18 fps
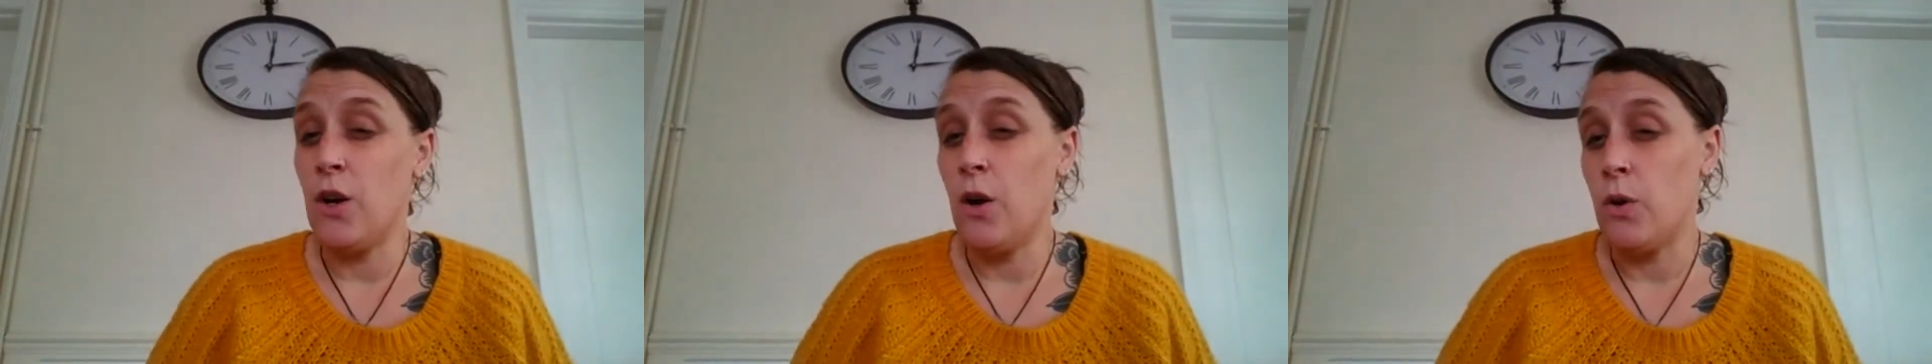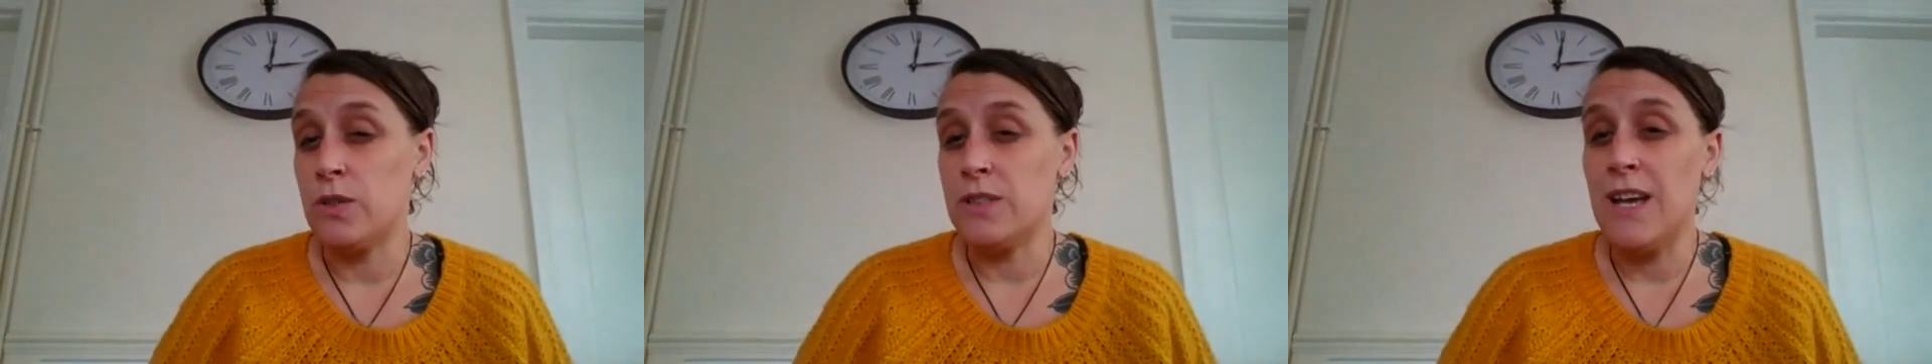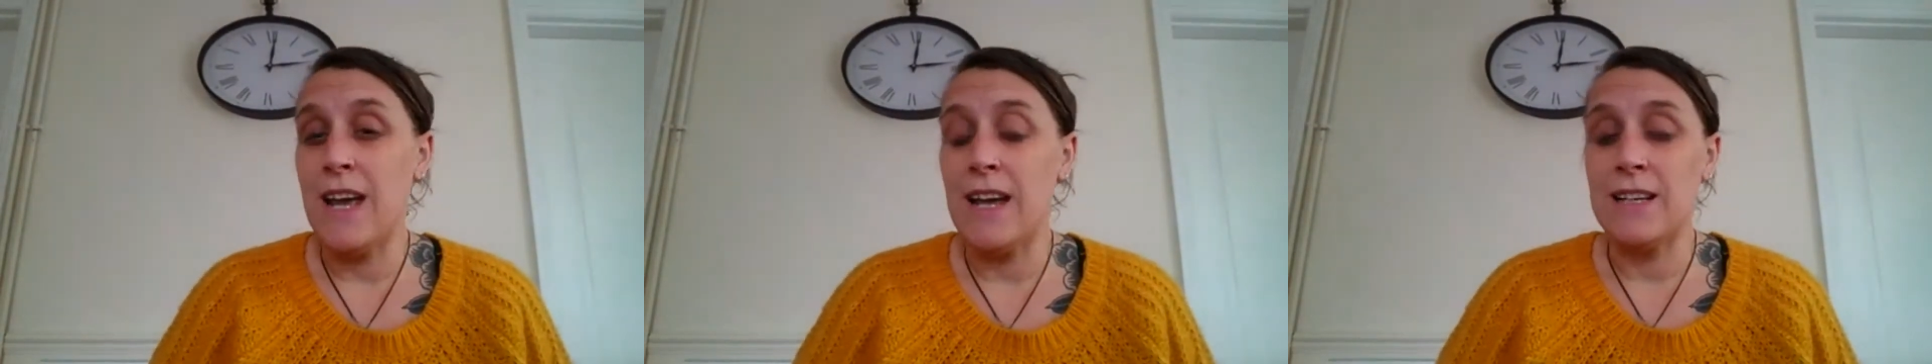
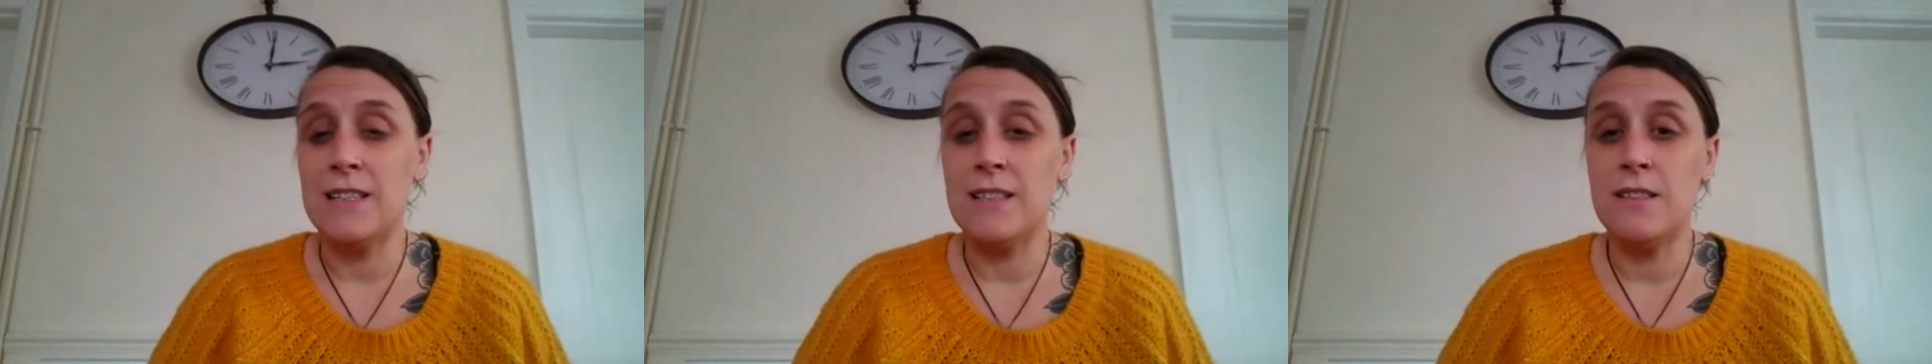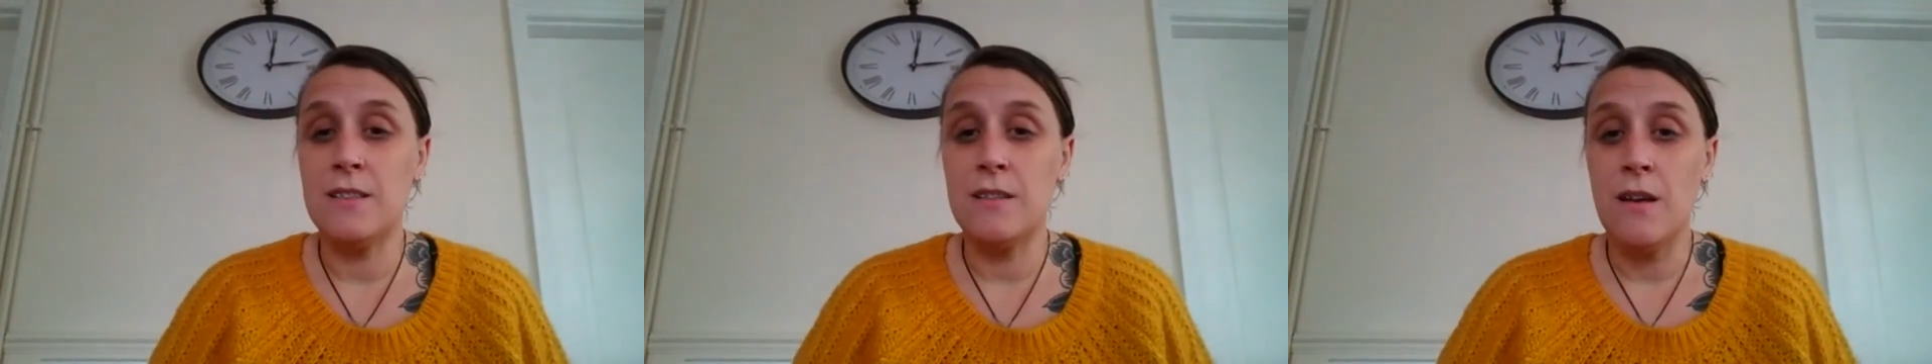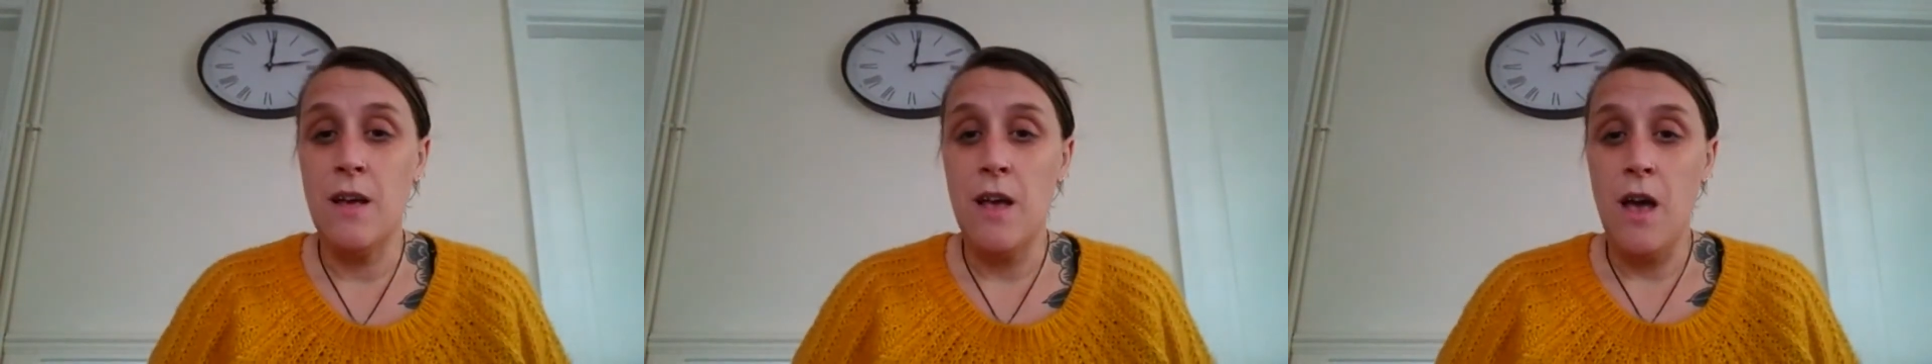
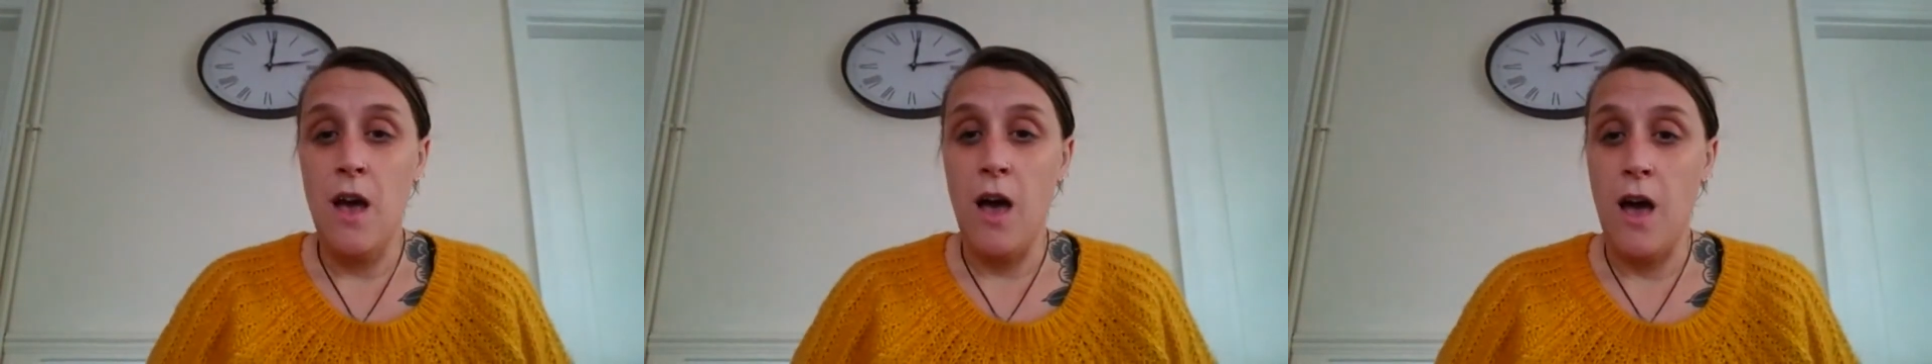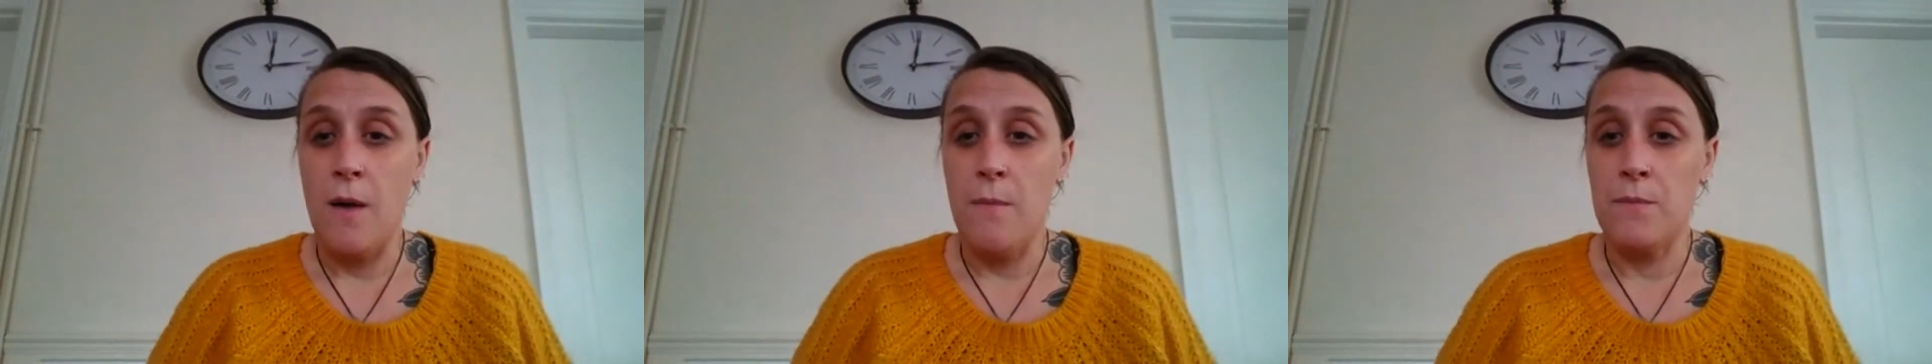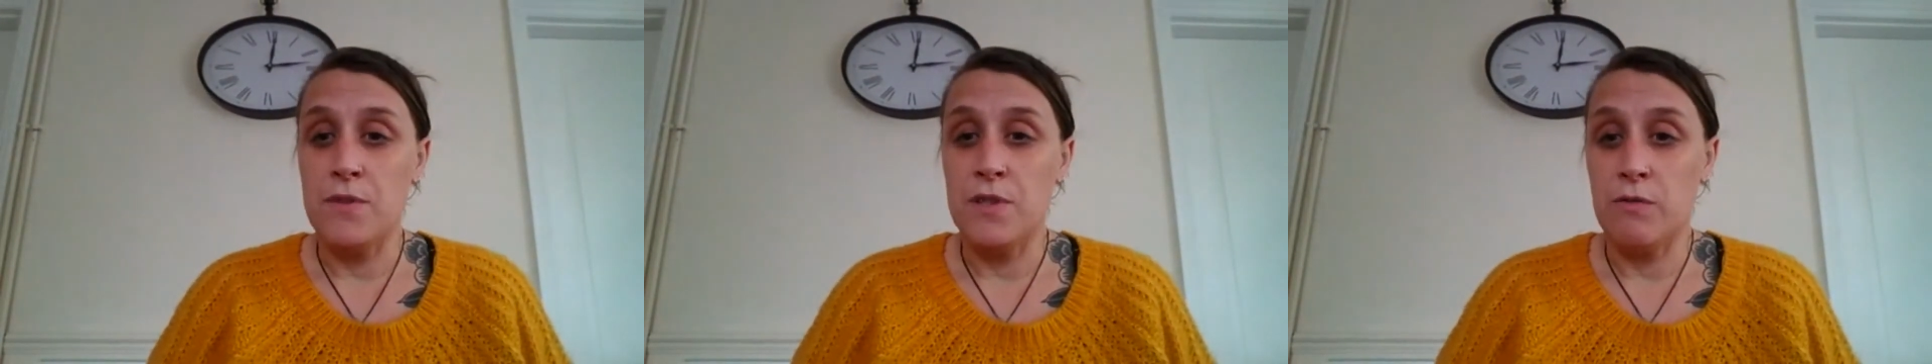context.
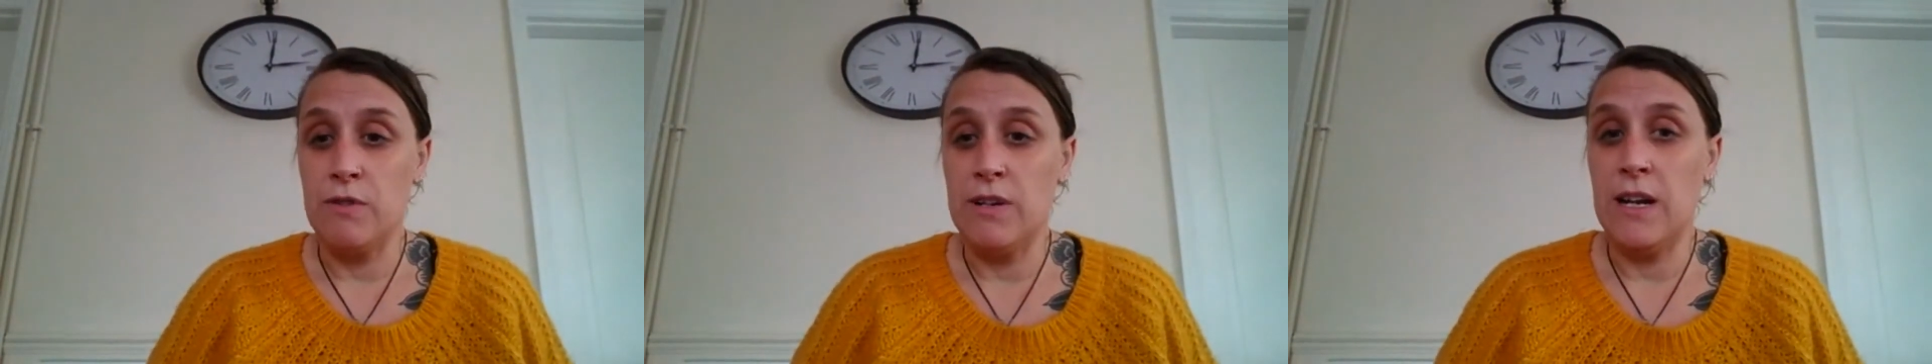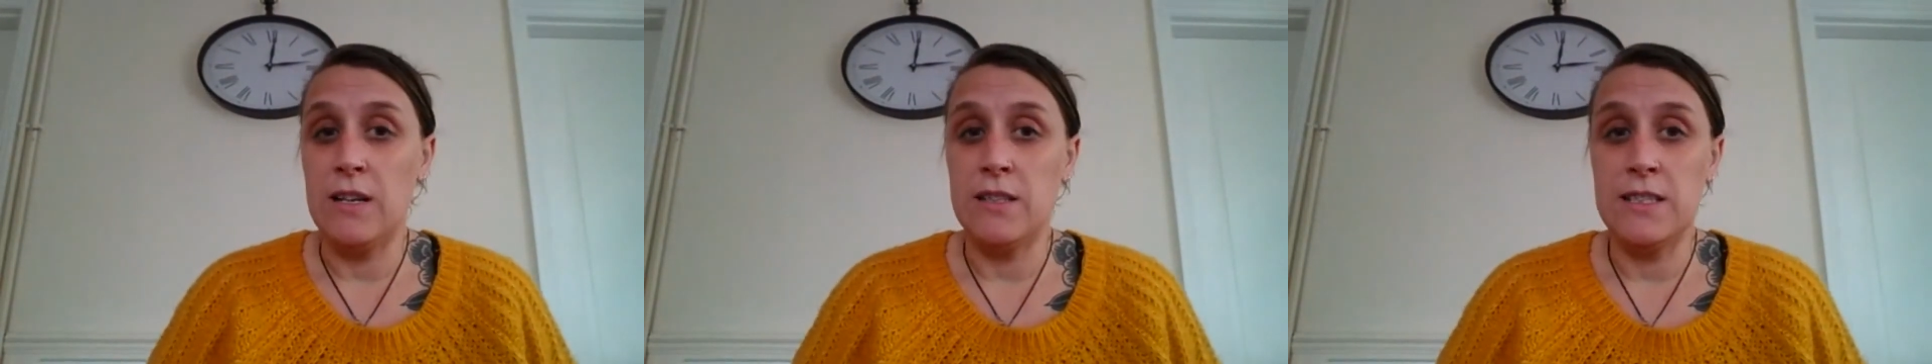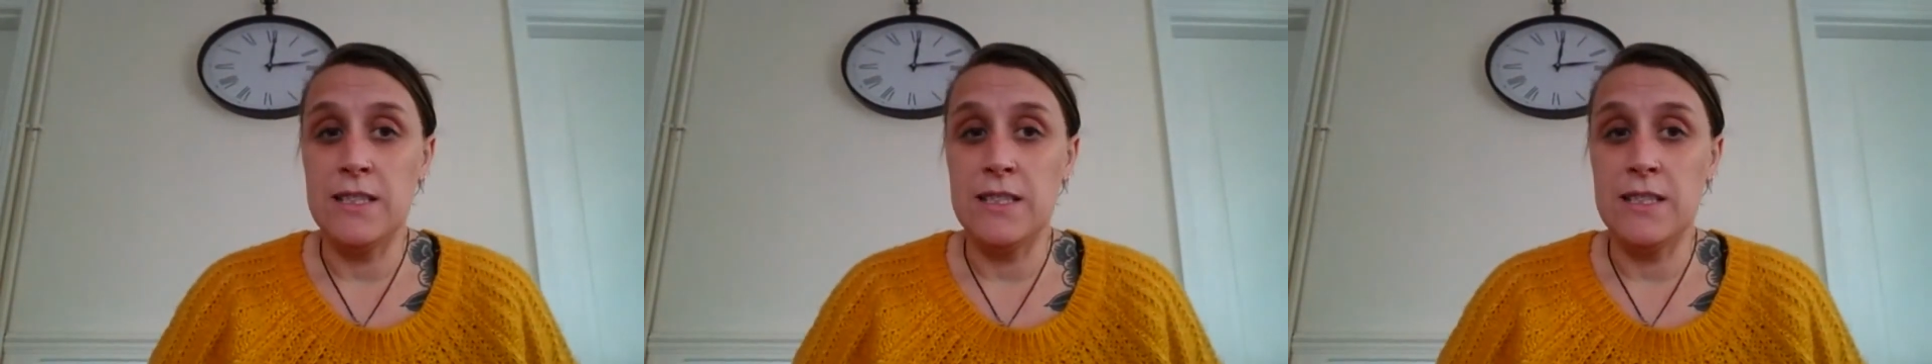So really